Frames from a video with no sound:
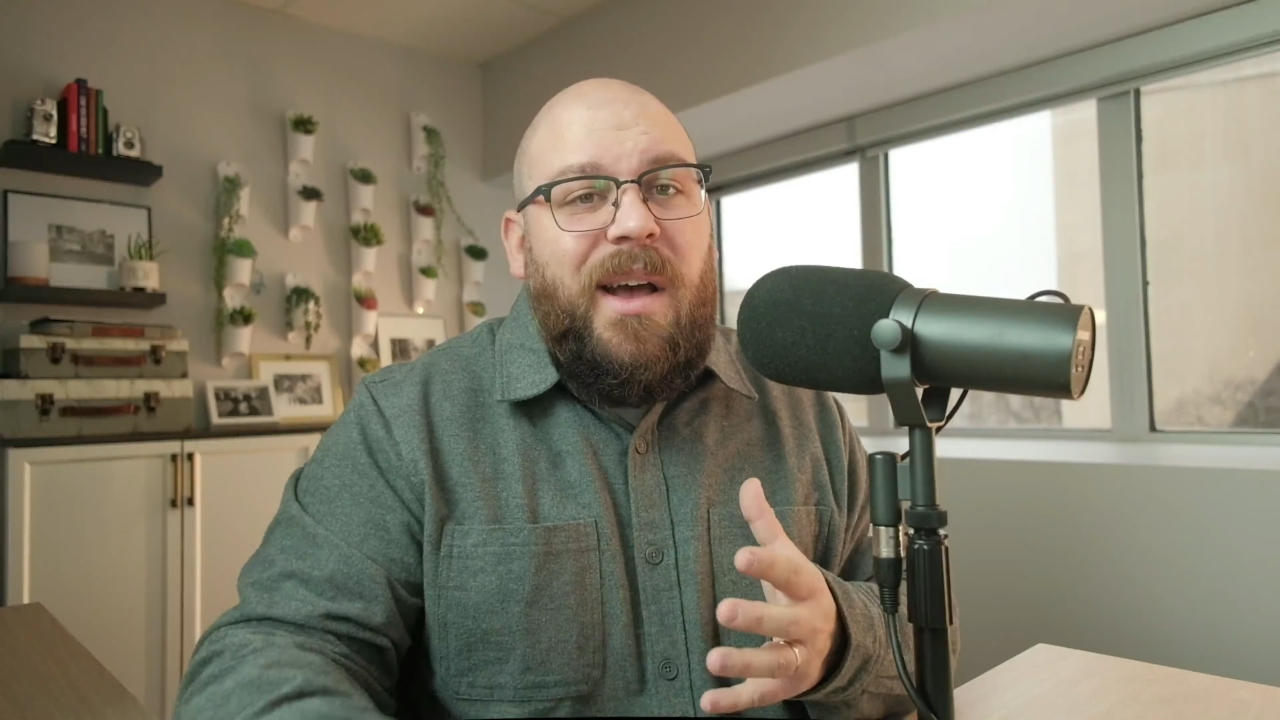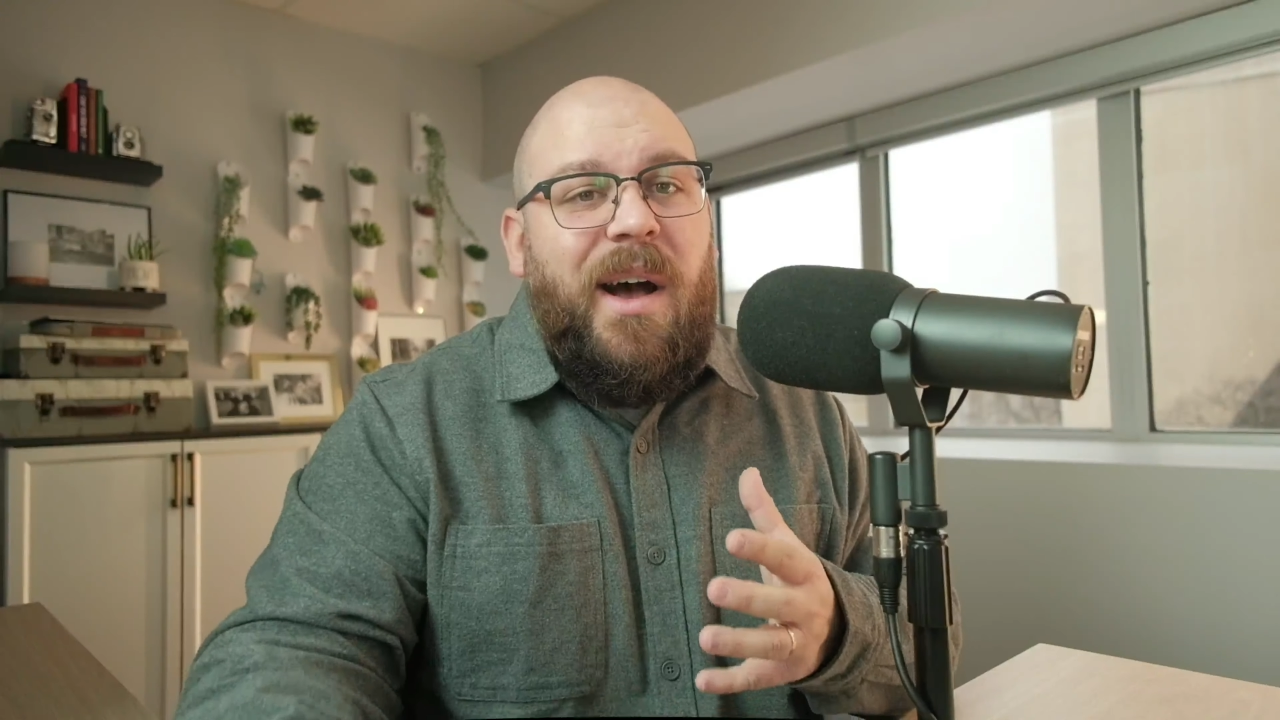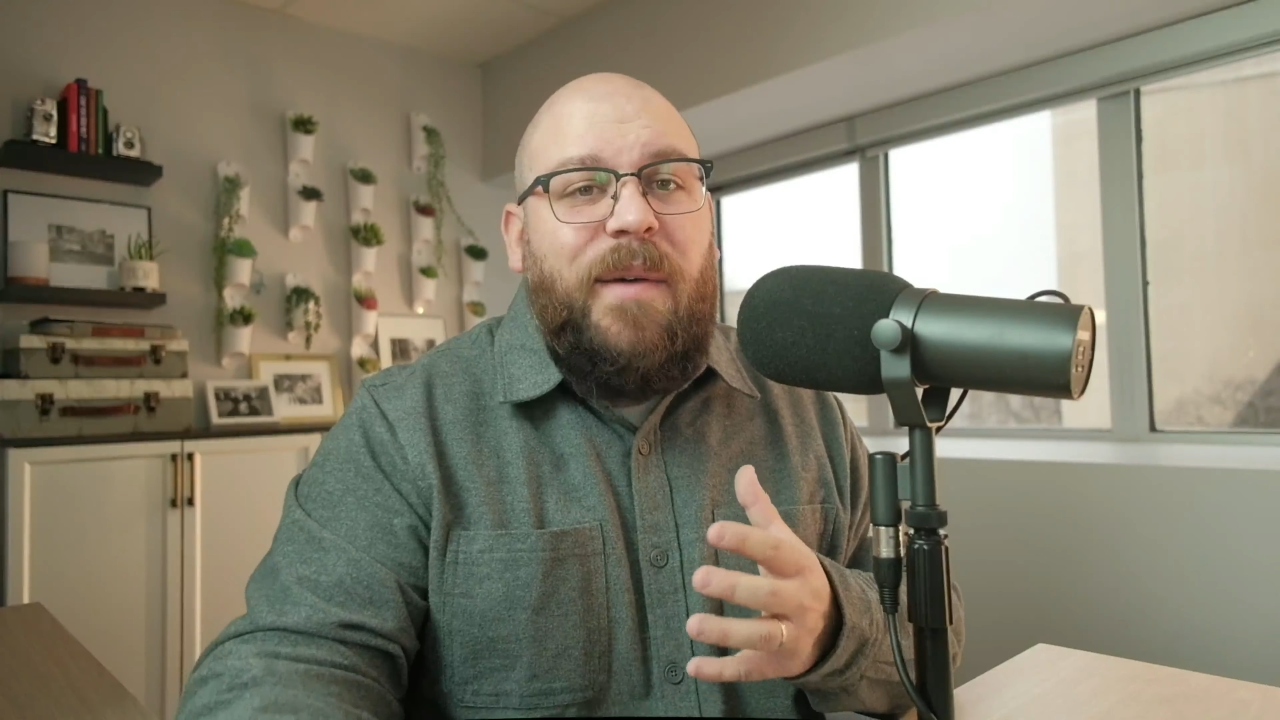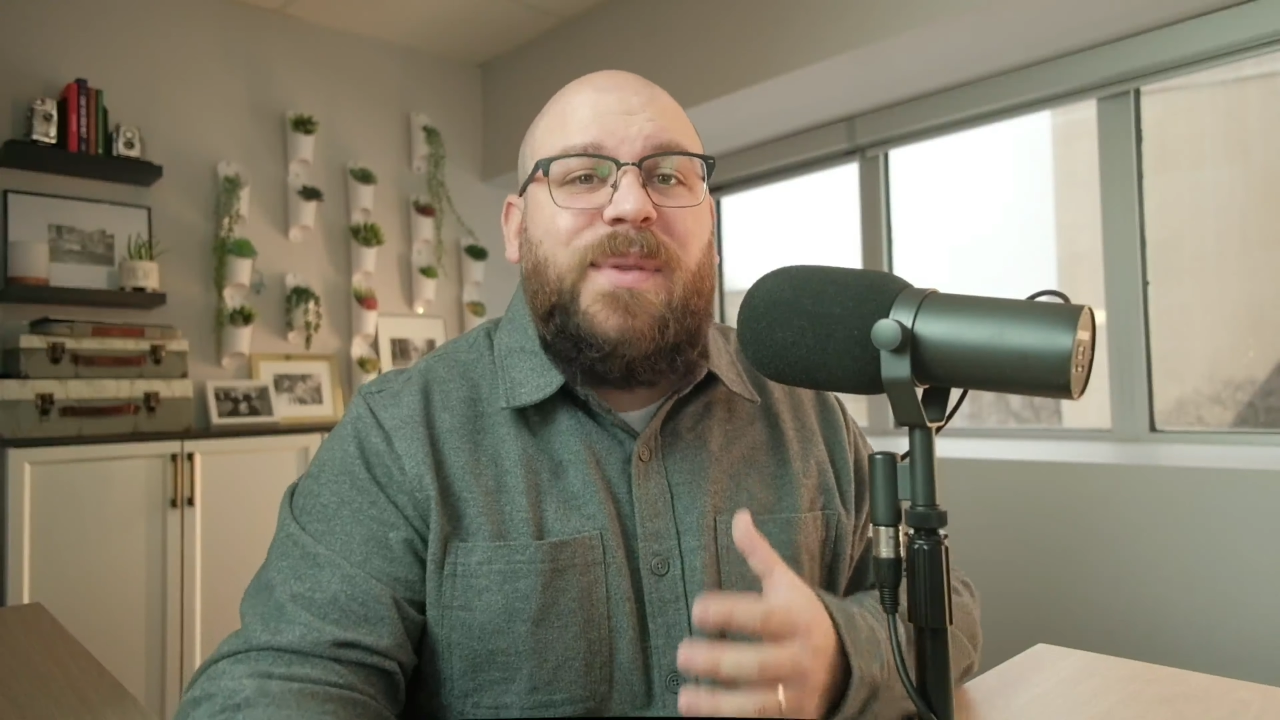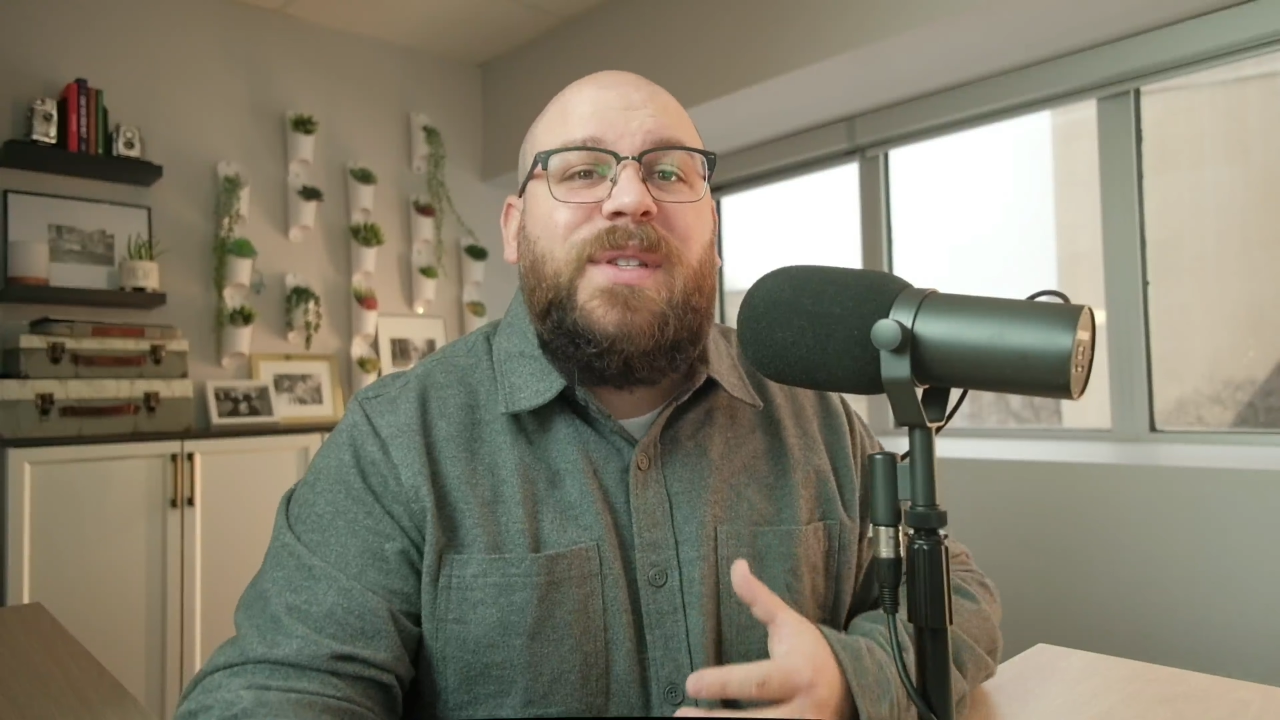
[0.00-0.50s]

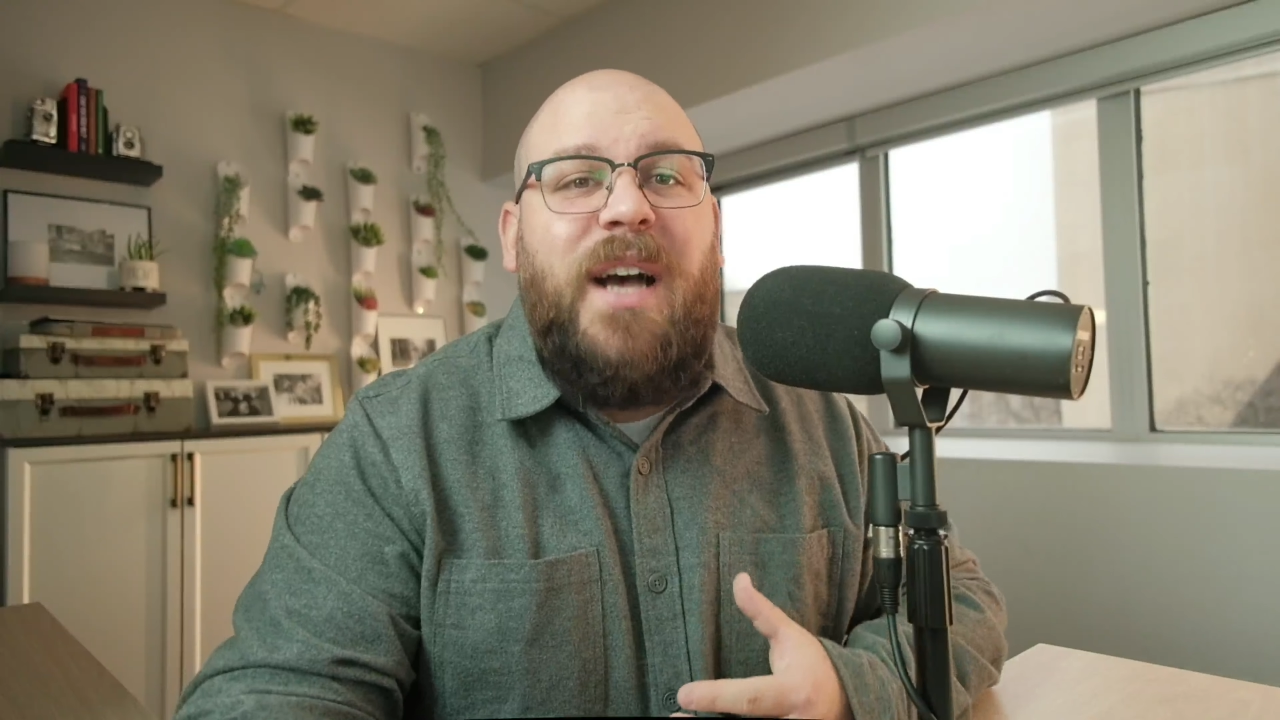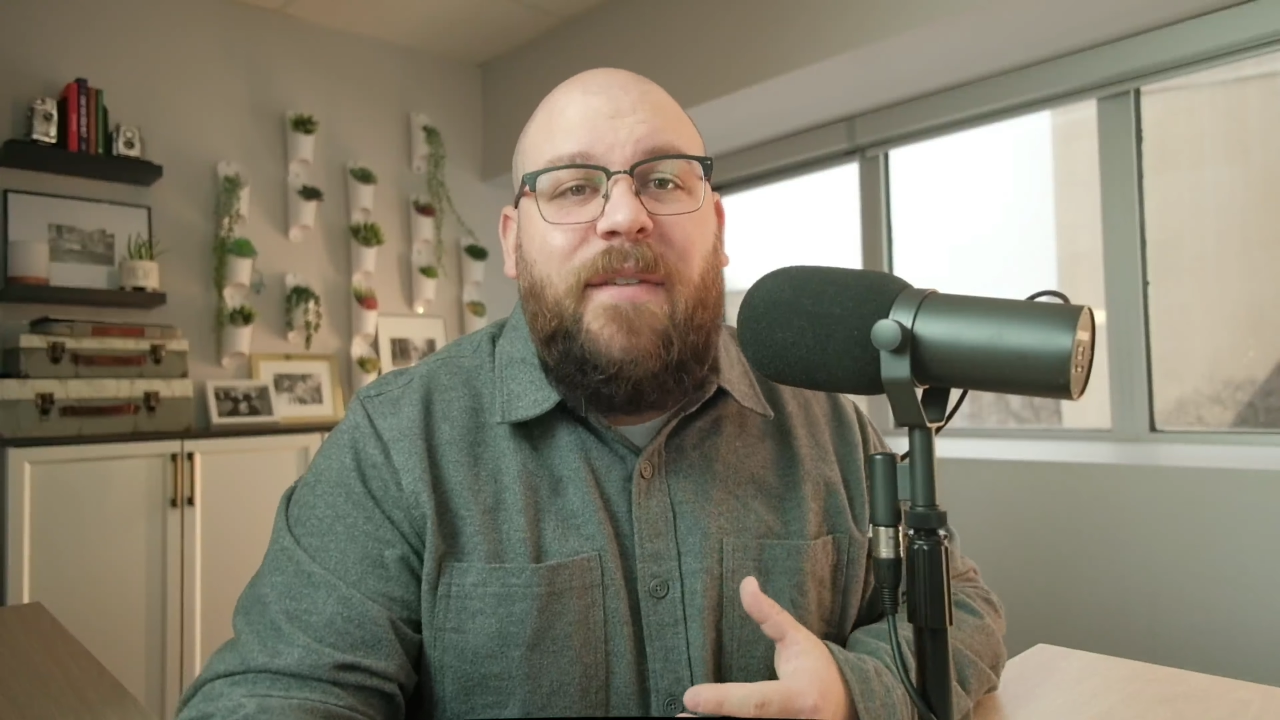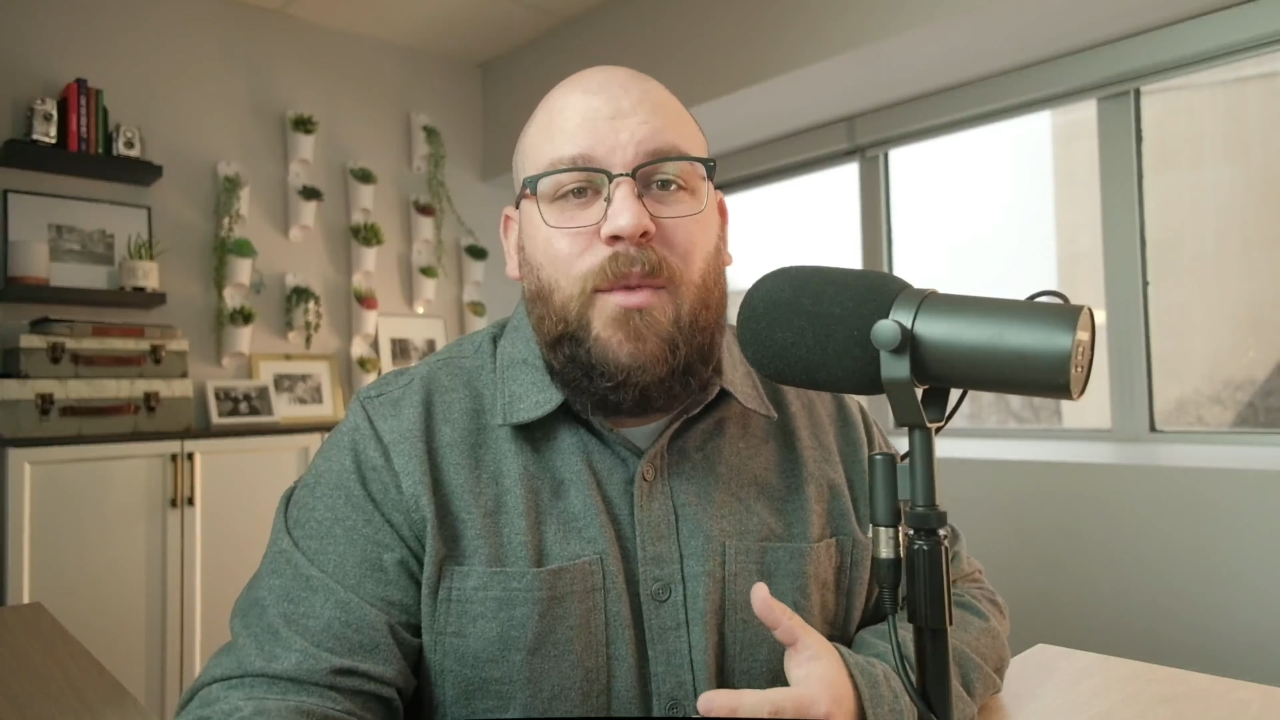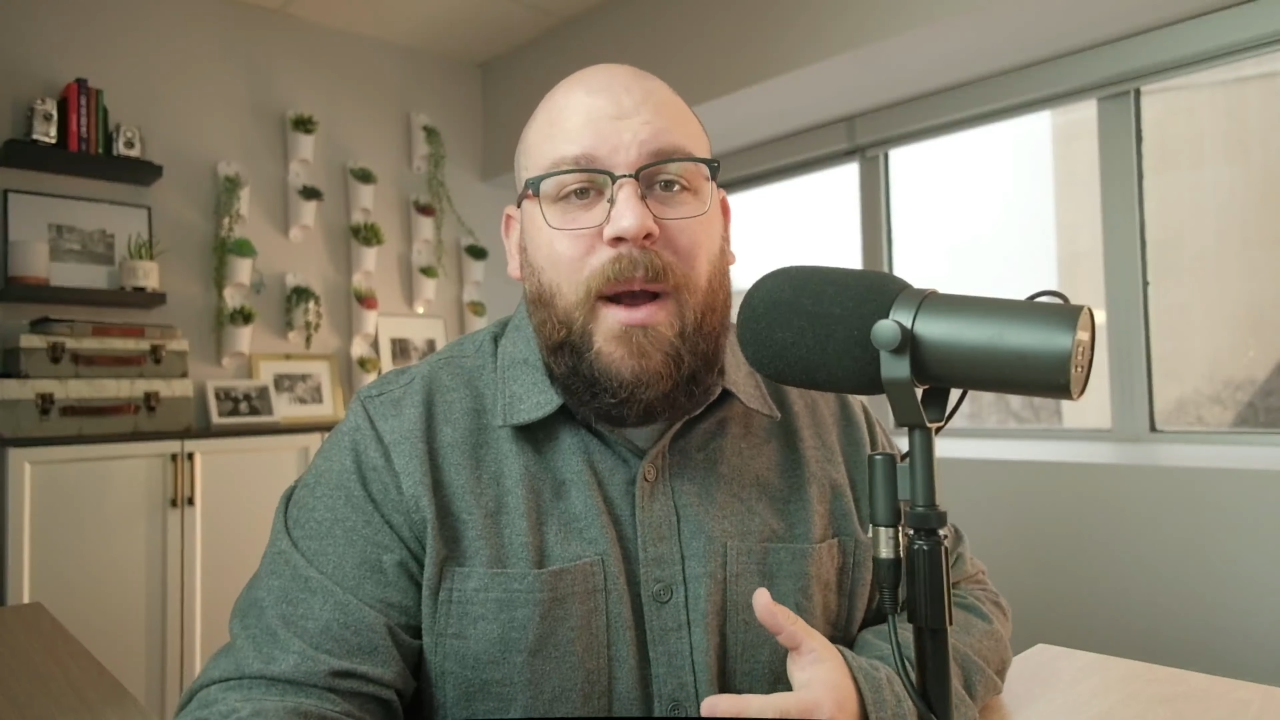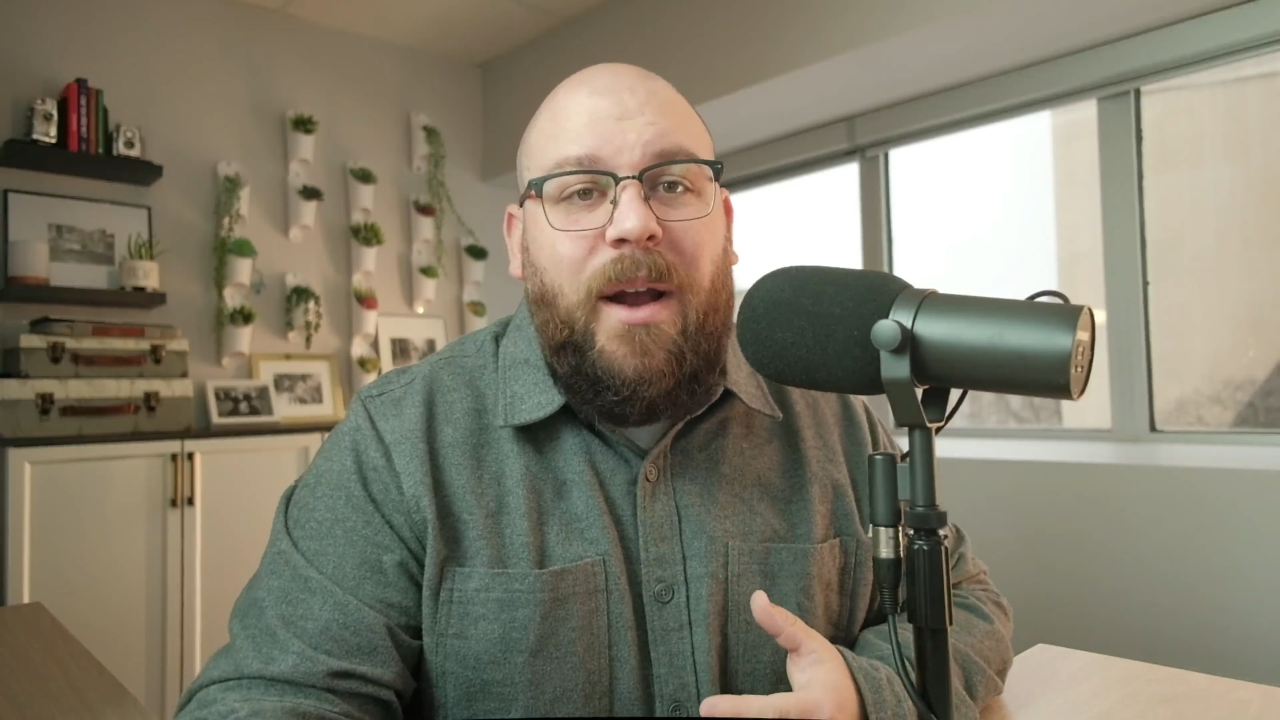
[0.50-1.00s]
of
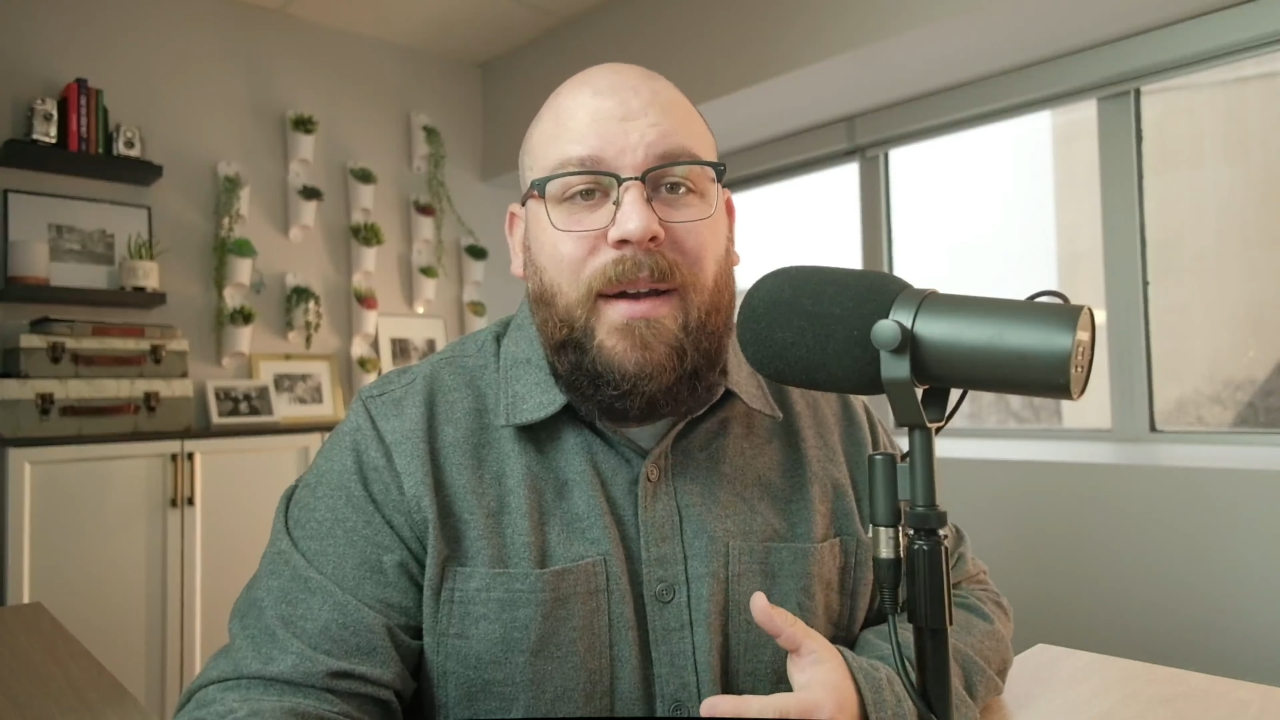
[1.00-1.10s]
software.